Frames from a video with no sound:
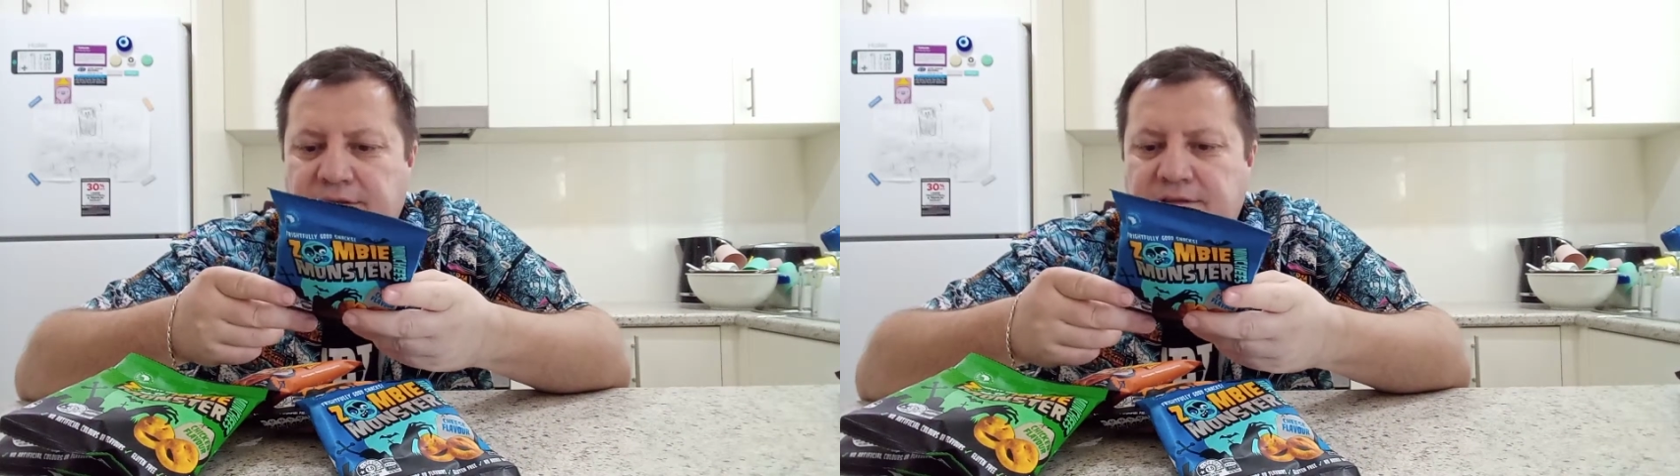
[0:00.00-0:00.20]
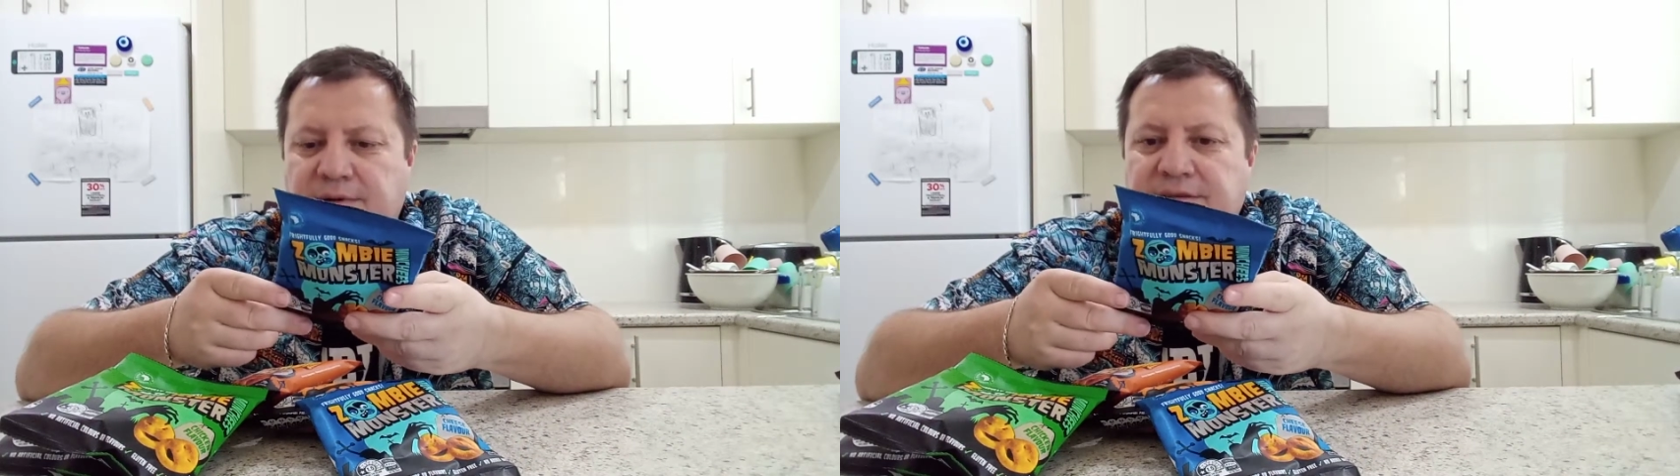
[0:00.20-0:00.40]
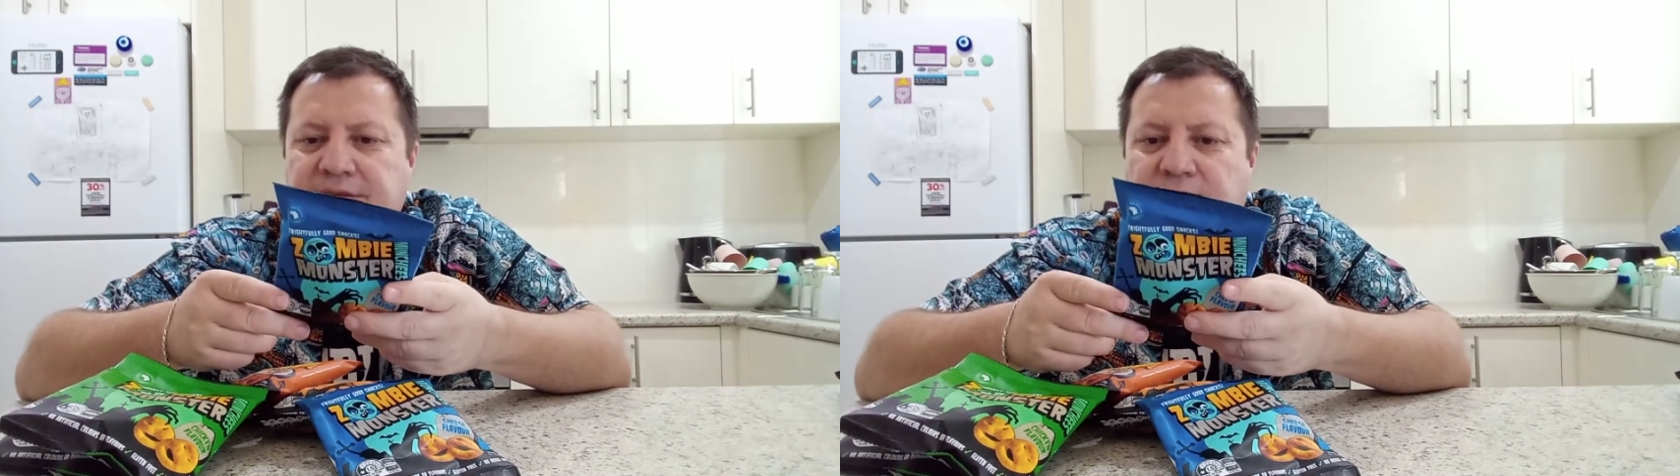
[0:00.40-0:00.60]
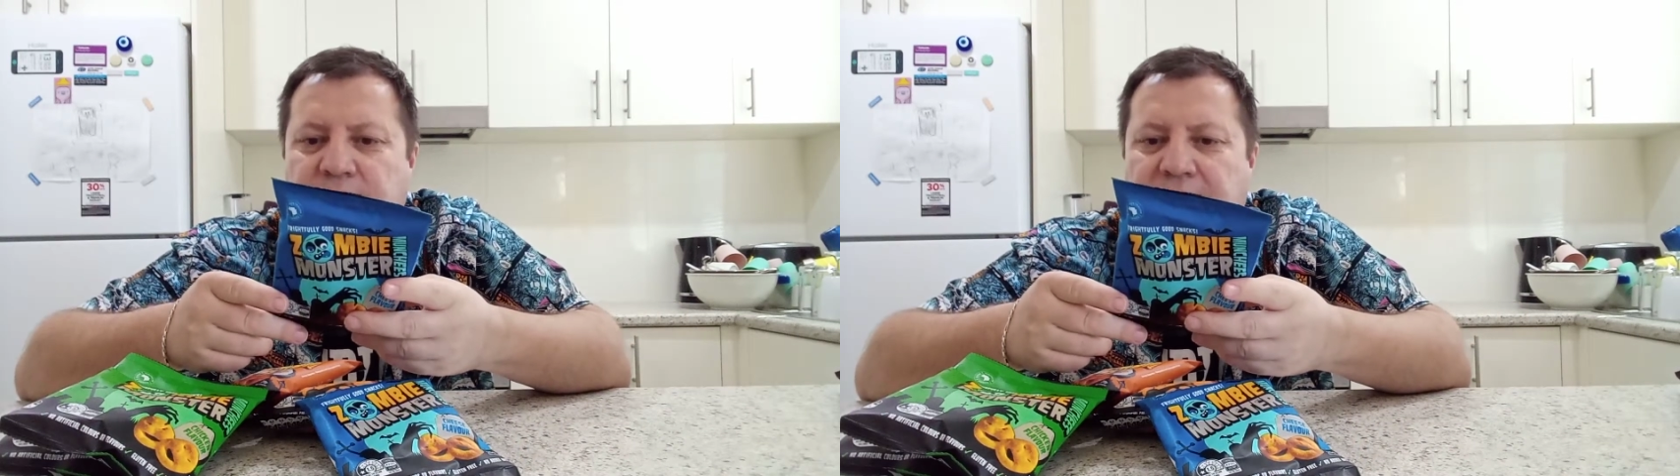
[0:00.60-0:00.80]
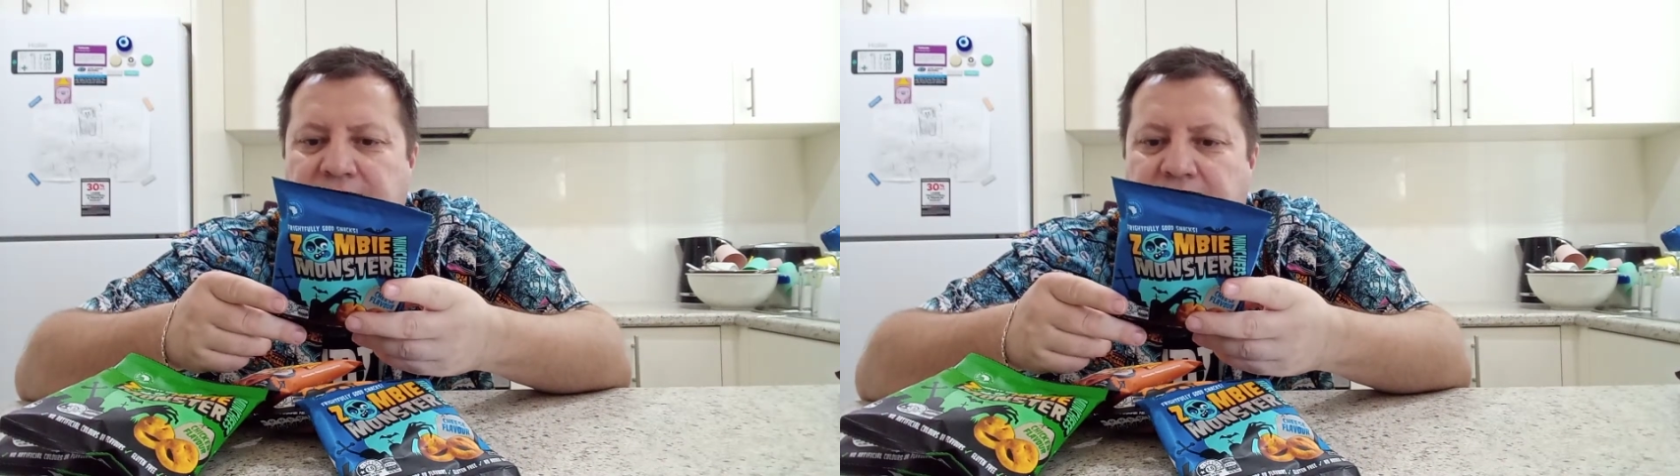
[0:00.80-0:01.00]
I just want to see
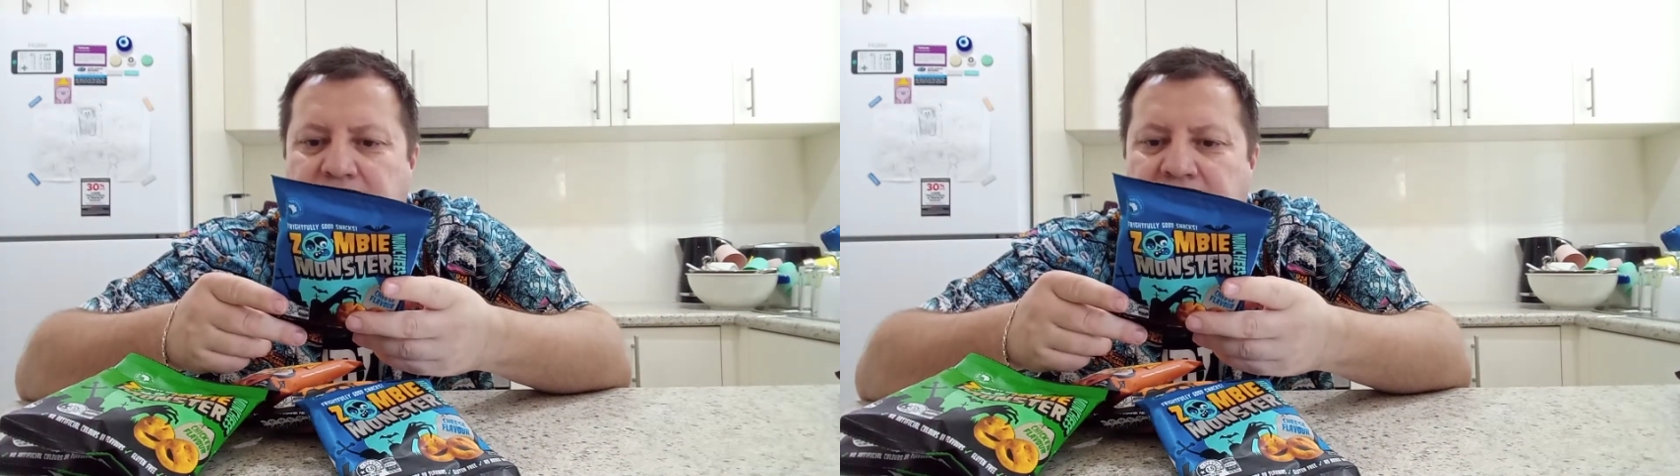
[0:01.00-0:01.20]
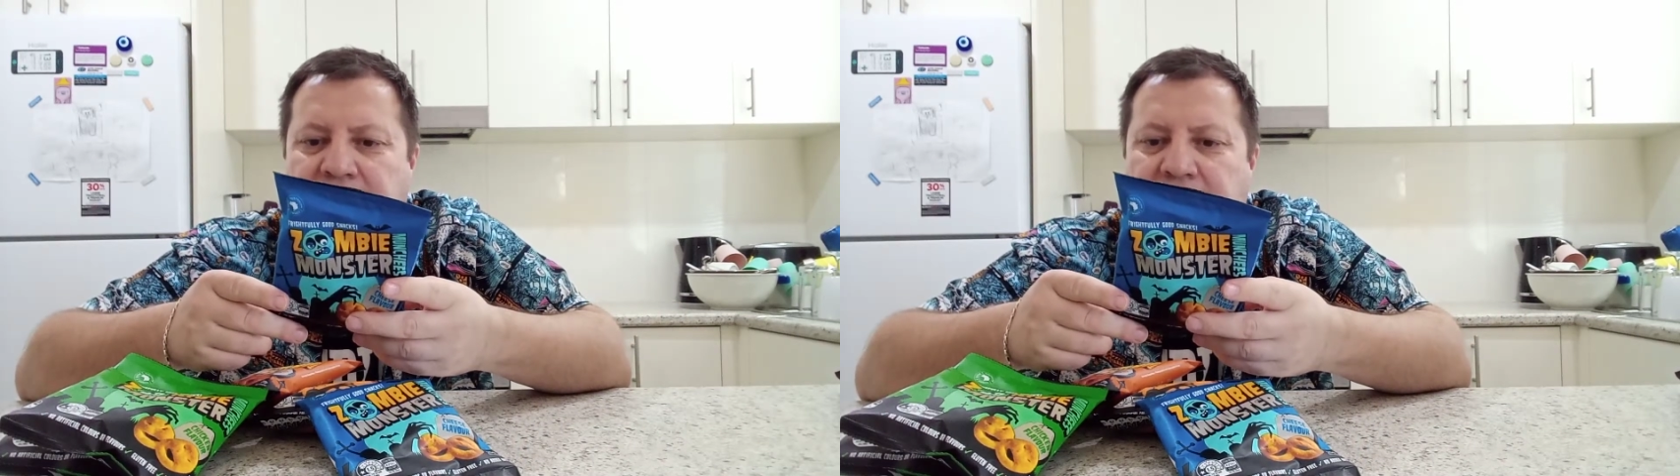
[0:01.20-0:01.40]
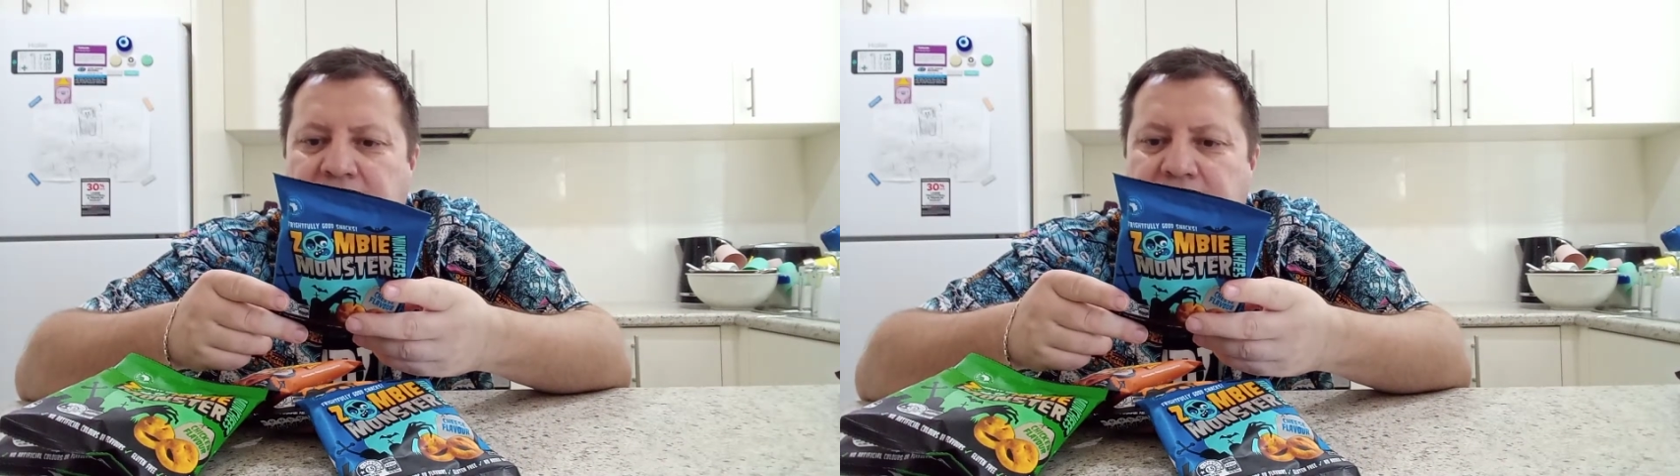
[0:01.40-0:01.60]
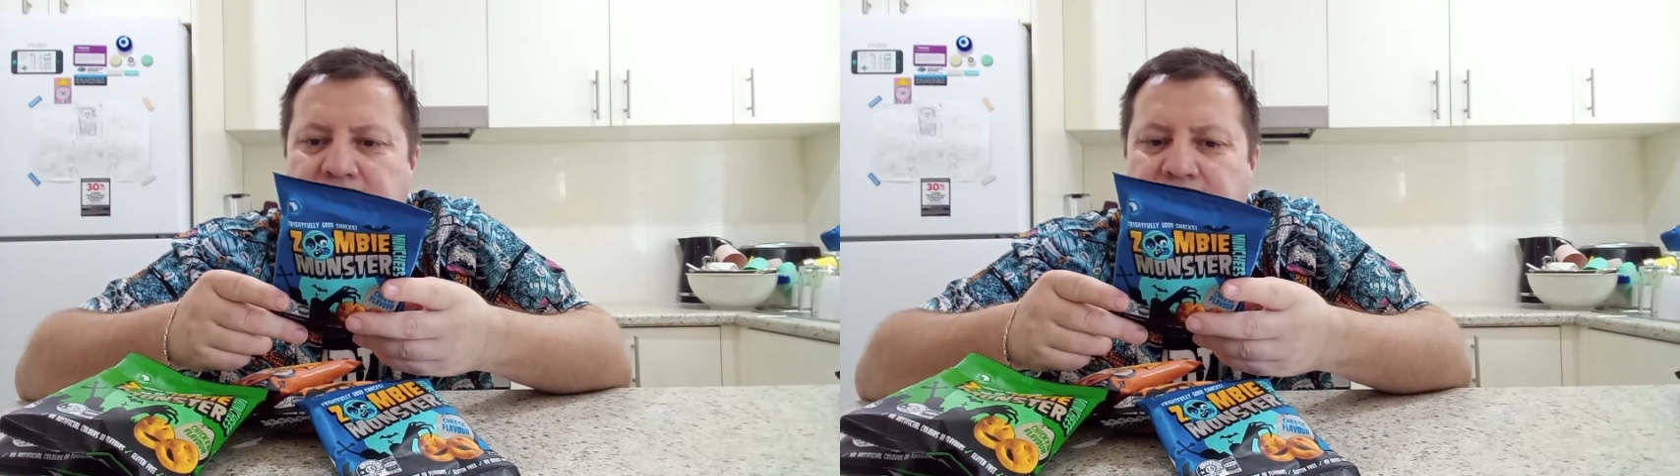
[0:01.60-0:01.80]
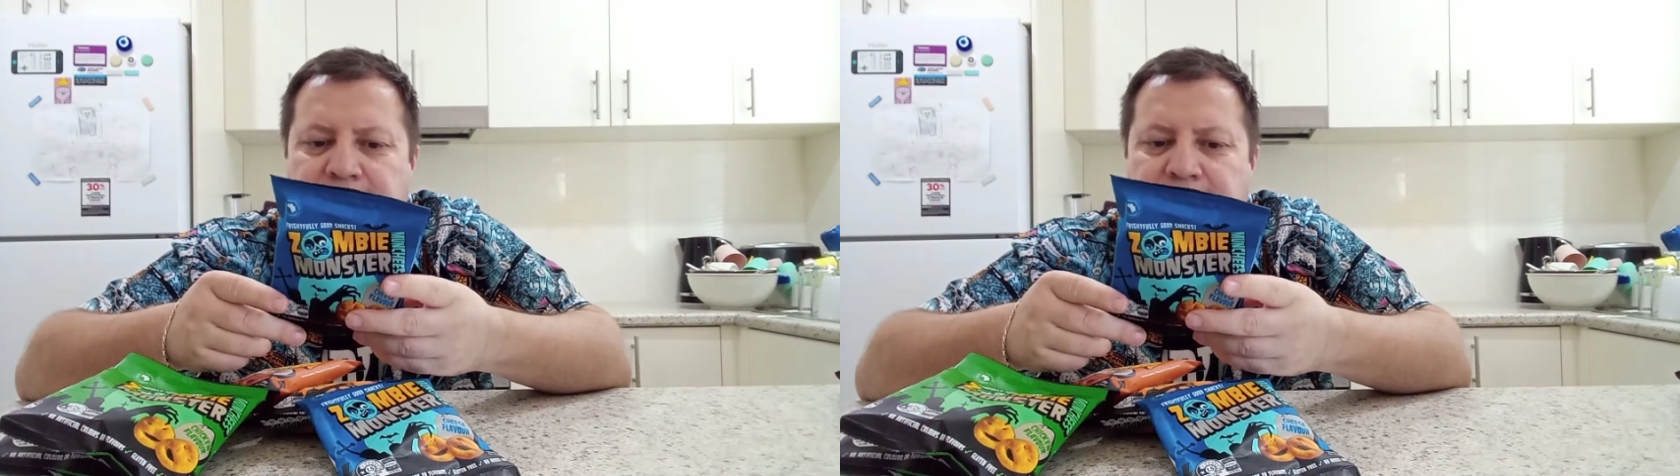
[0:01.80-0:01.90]
where they're made.